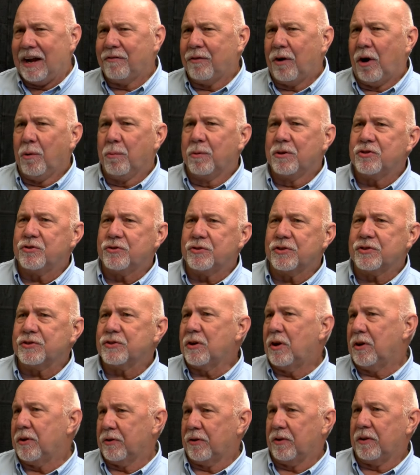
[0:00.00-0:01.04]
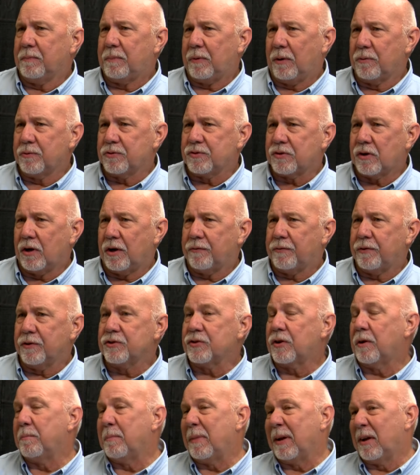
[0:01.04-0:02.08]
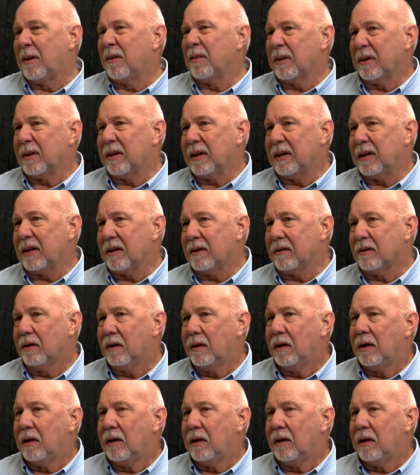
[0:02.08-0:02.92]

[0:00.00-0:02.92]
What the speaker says: I've always just gone to the post office or mailed it in.